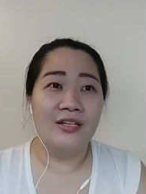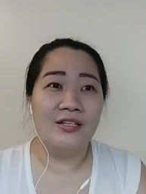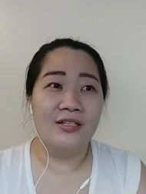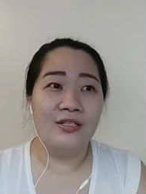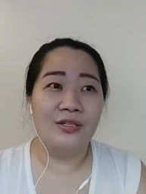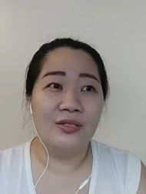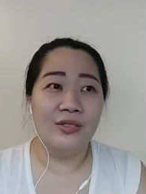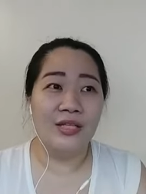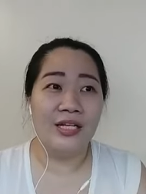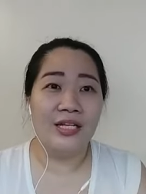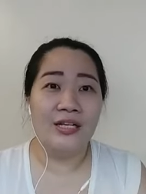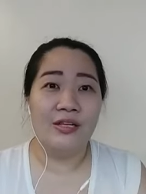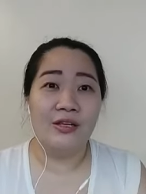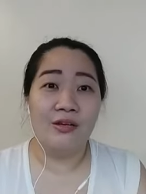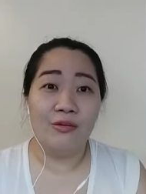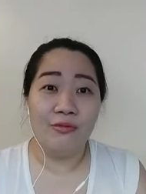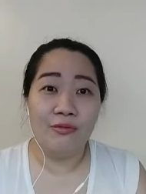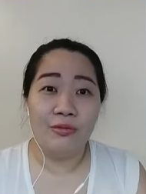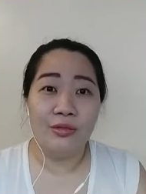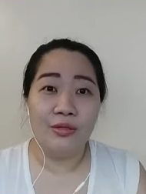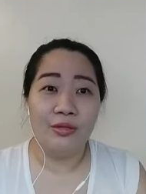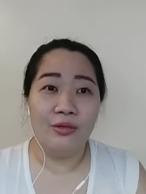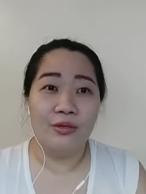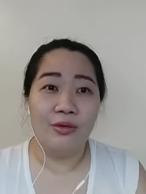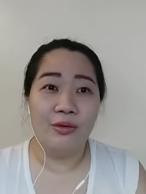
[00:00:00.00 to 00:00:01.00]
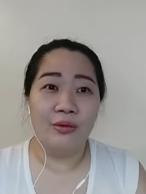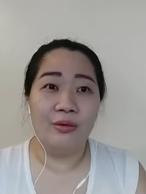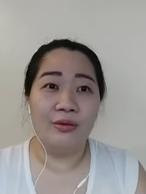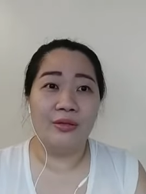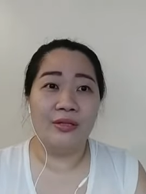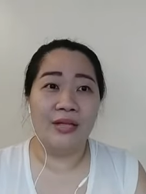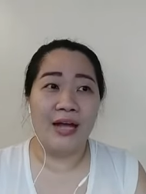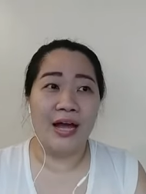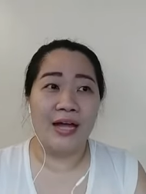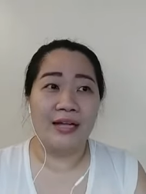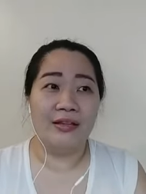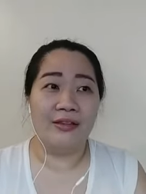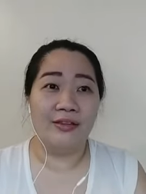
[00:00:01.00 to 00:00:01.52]
so that you would know
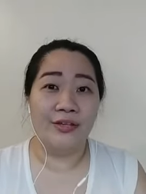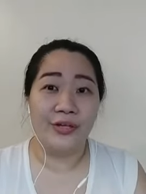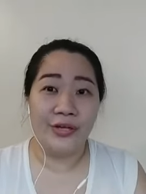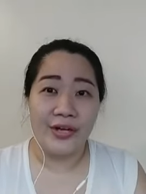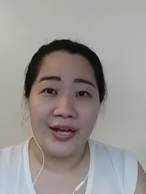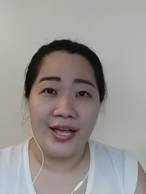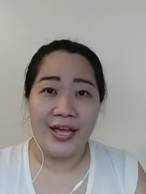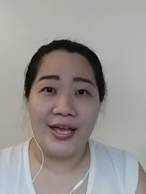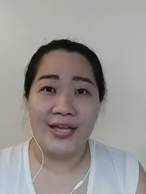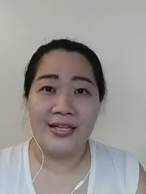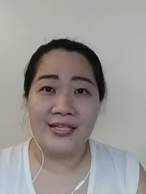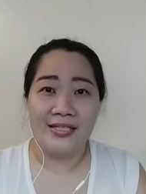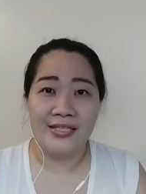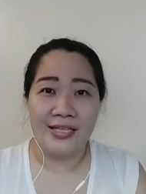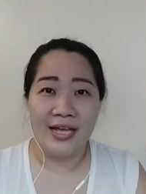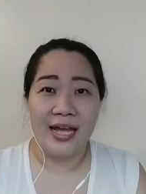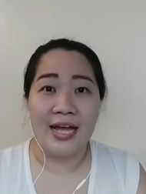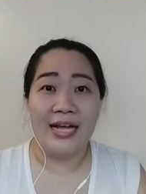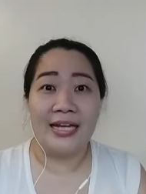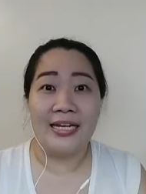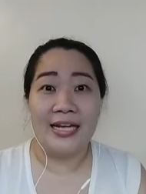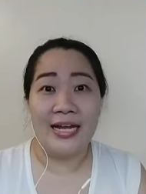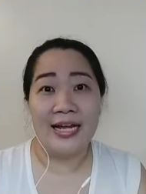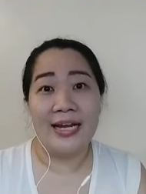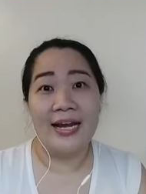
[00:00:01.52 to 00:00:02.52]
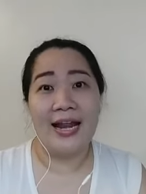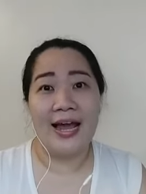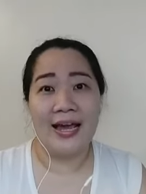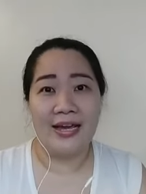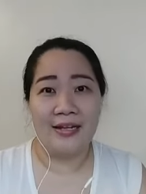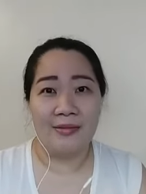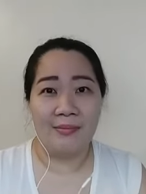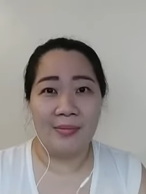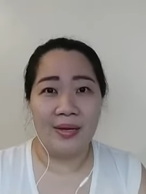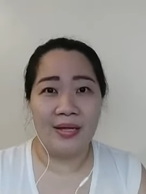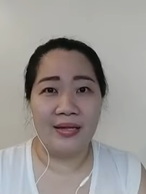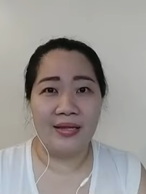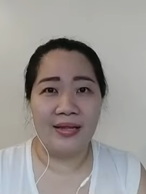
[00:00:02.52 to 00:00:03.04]
that there is an
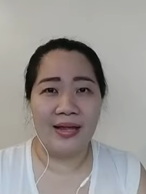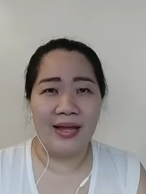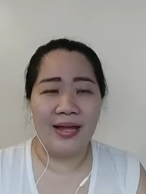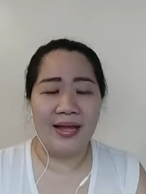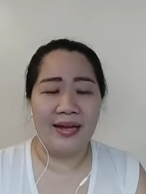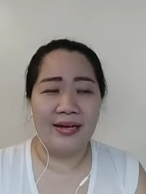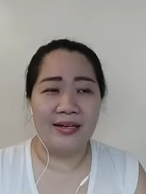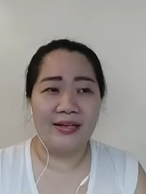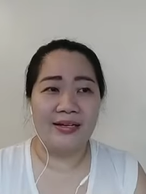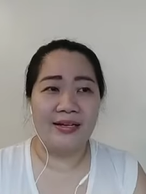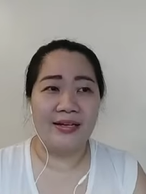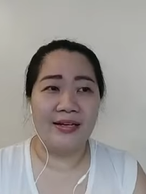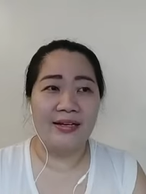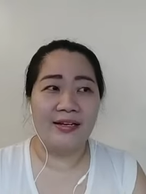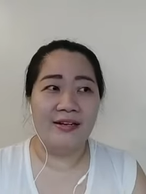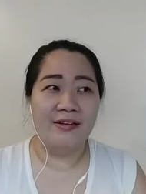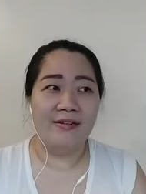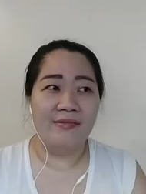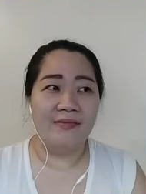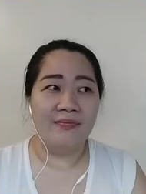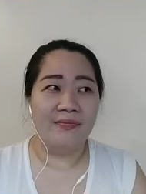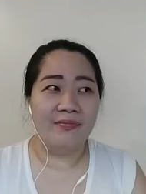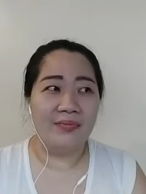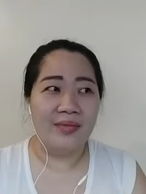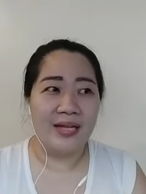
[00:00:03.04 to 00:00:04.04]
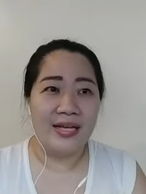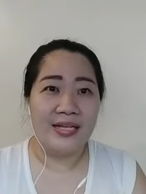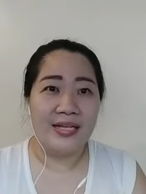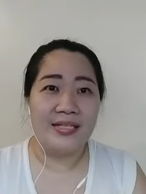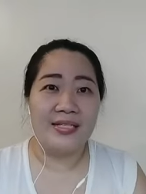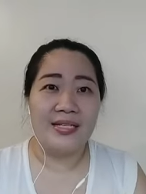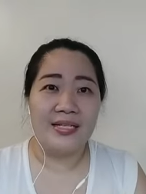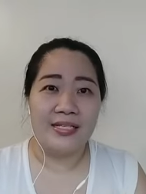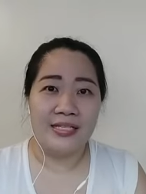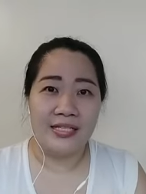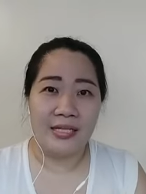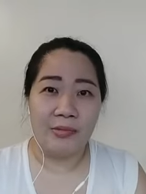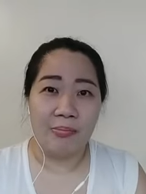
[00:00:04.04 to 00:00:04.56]
alignment and this
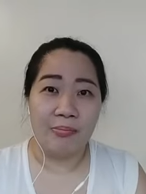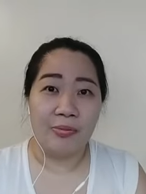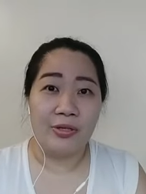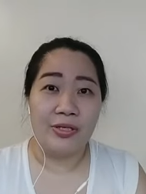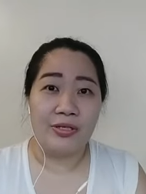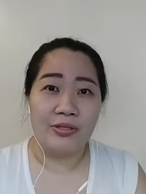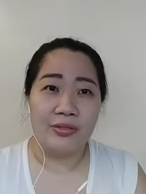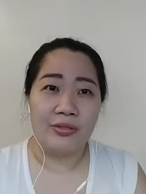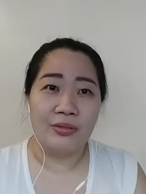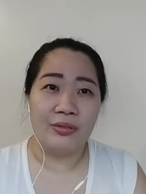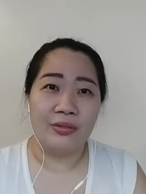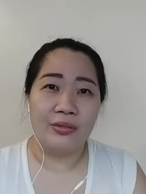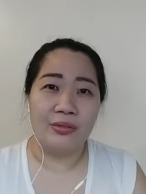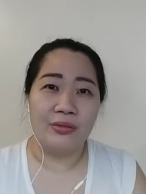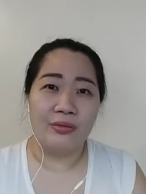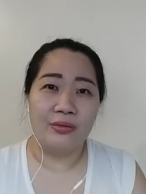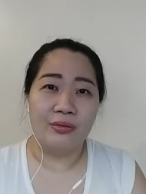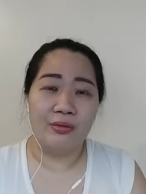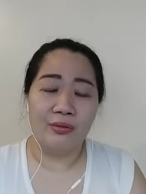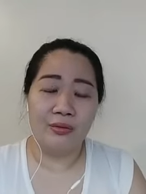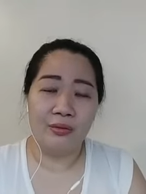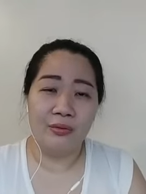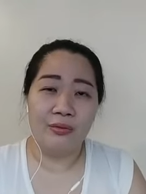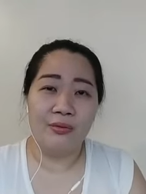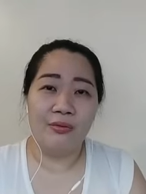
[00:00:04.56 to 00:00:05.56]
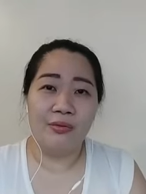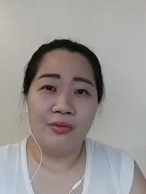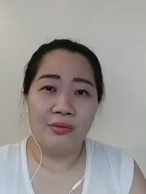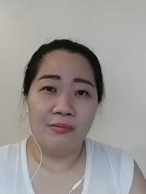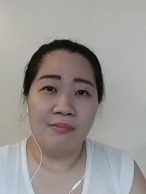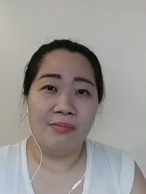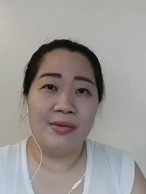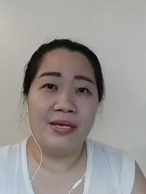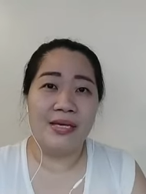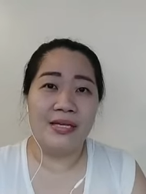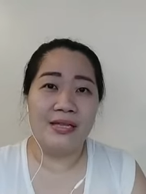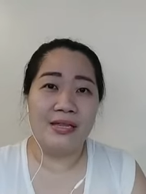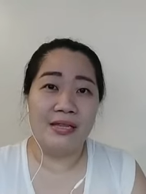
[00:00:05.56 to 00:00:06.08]
is the person who would
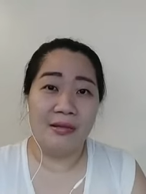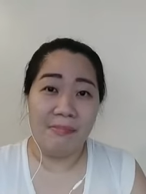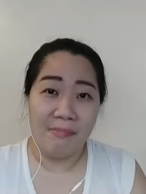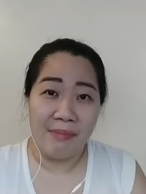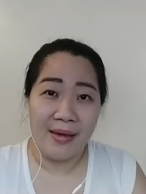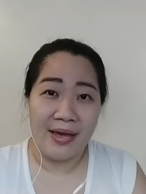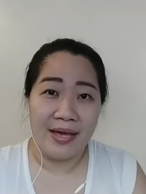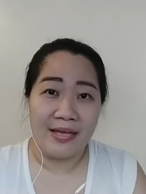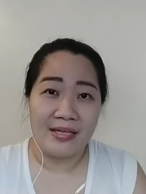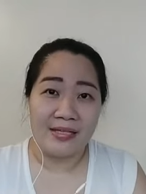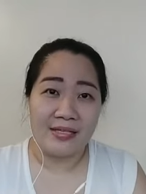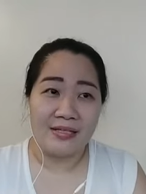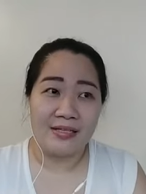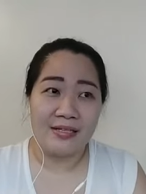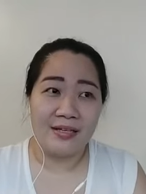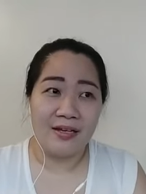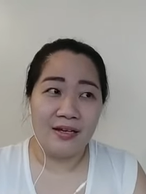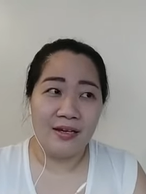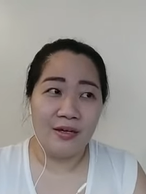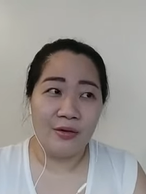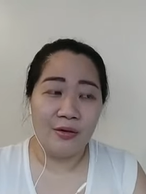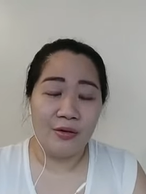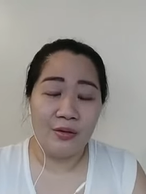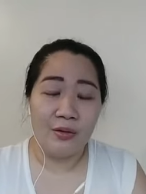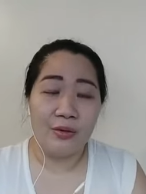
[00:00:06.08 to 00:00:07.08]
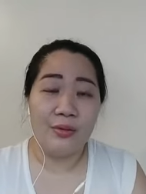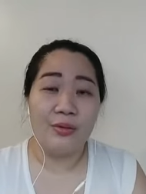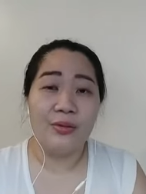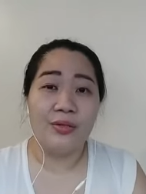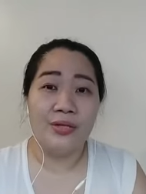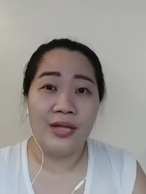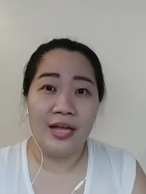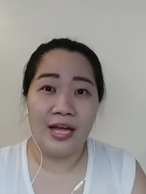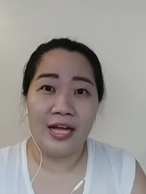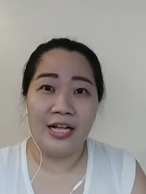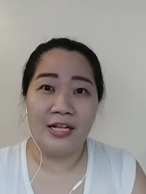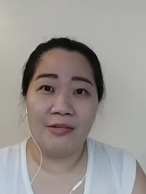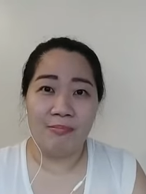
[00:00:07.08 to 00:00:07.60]
be the best who could
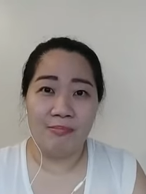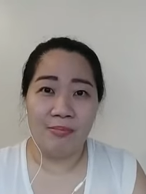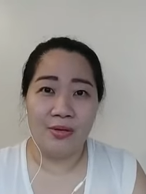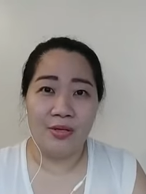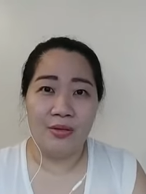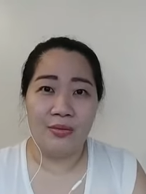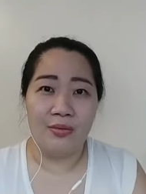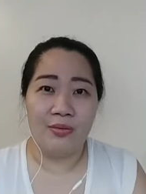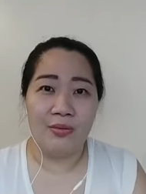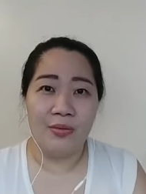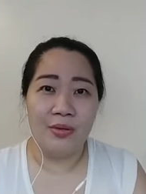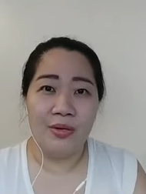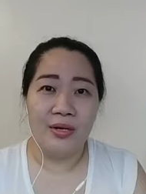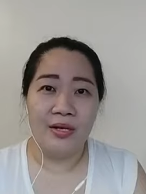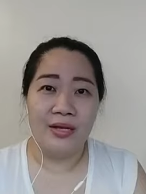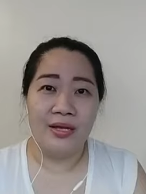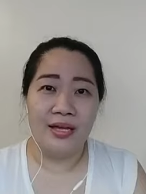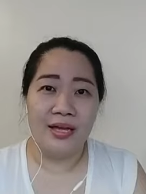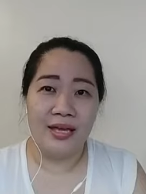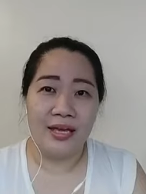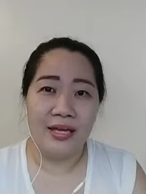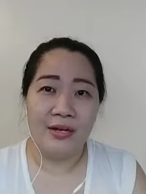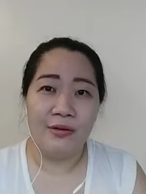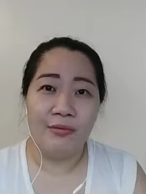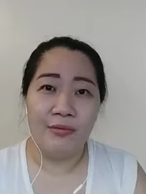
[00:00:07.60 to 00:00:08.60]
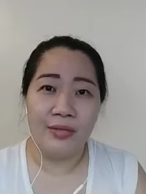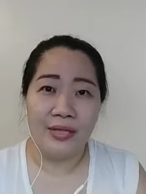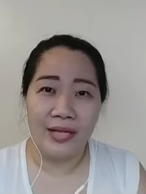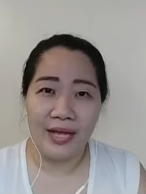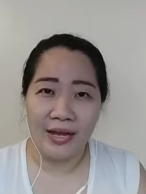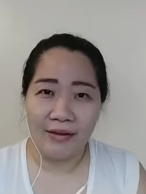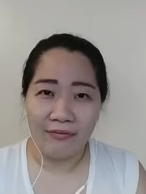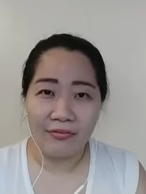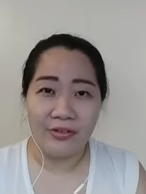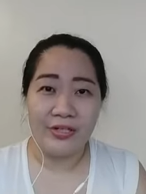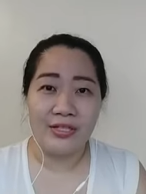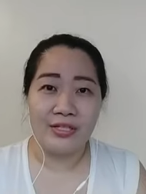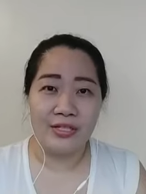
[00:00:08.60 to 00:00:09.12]
help you in
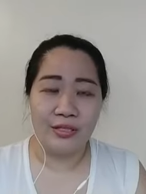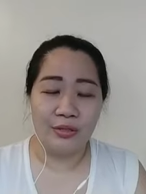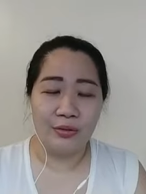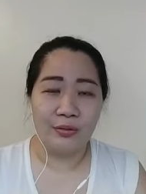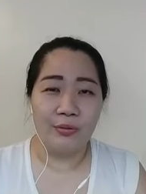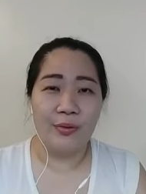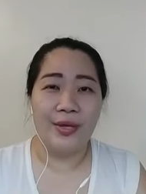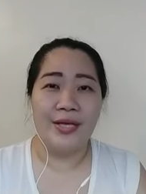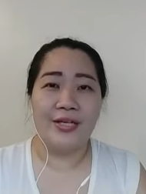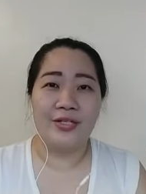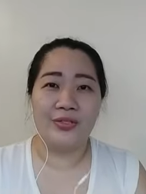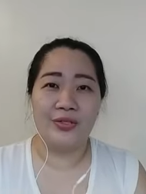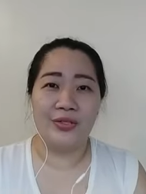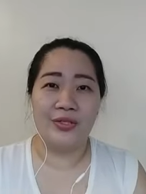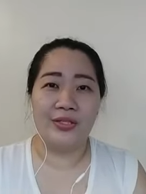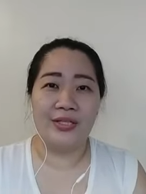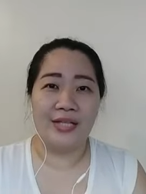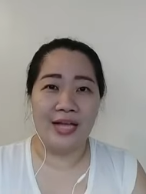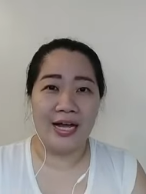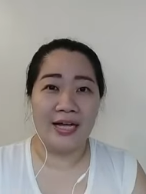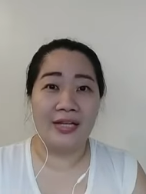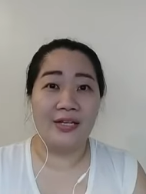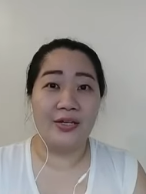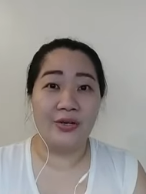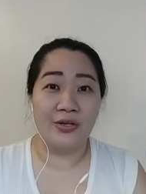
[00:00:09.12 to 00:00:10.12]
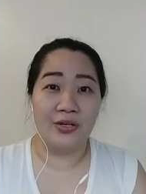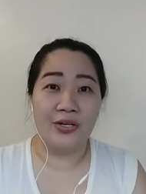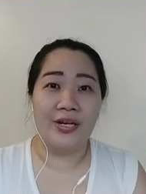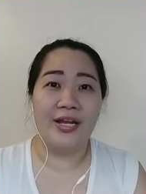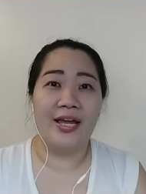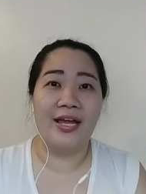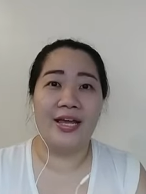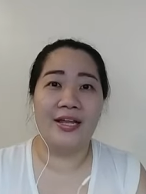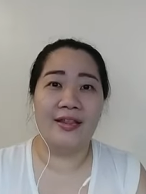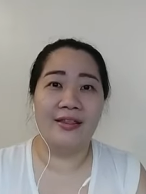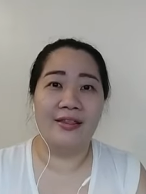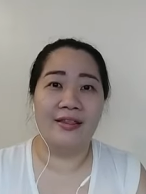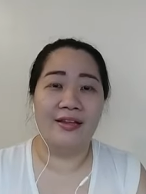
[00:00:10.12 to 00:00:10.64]
whatever situation that you're
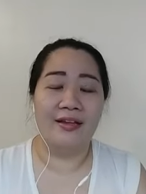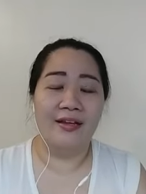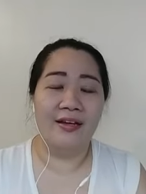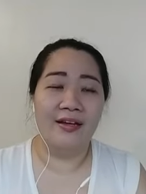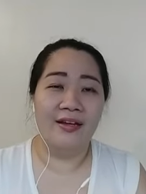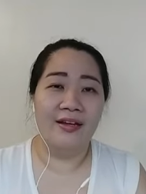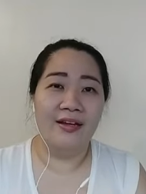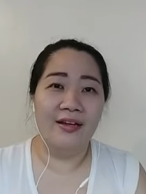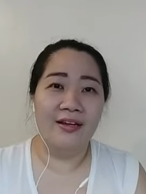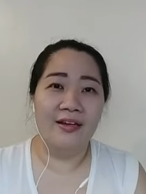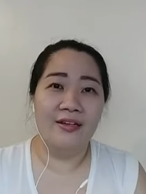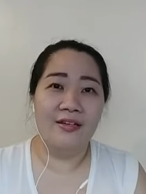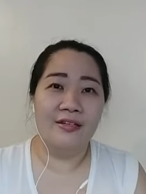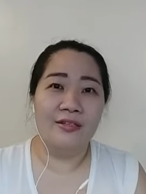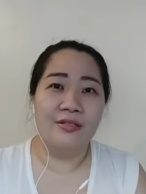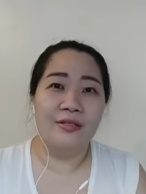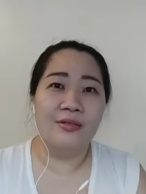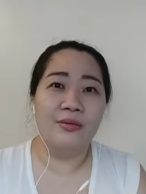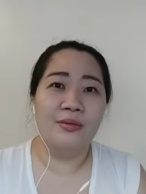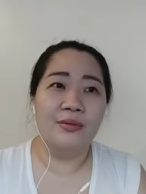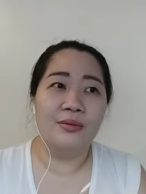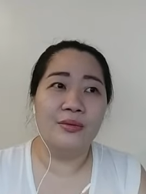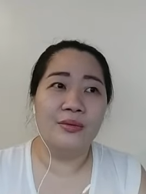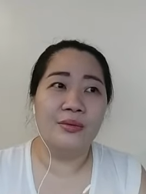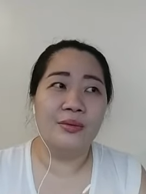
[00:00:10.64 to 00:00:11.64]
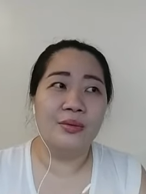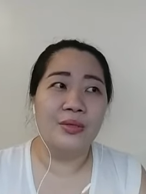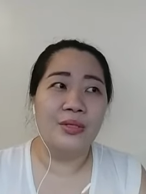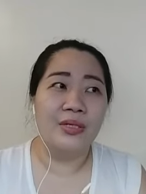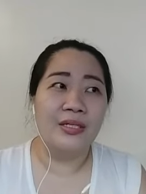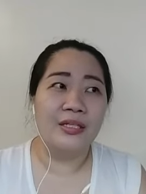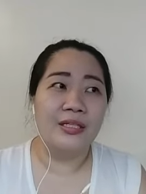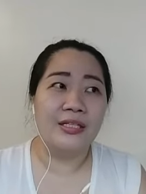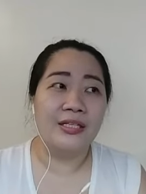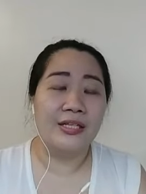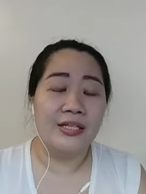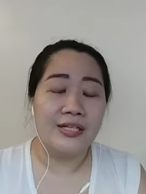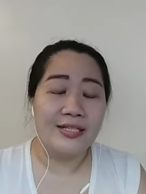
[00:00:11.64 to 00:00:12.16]
in. So,
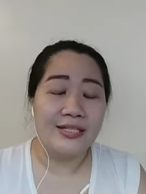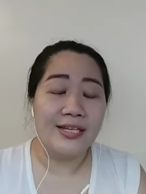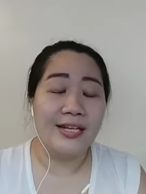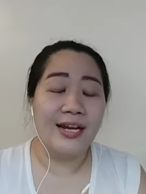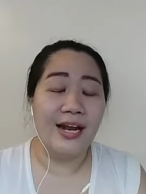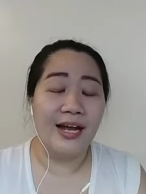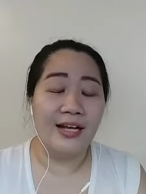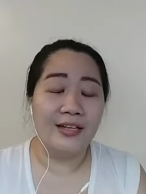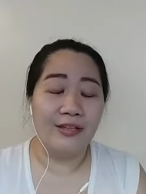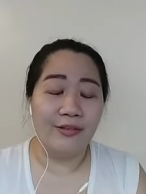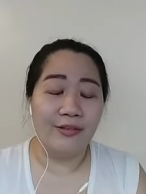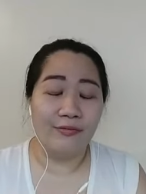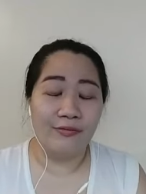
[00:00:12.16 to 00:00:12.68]
there's a lot of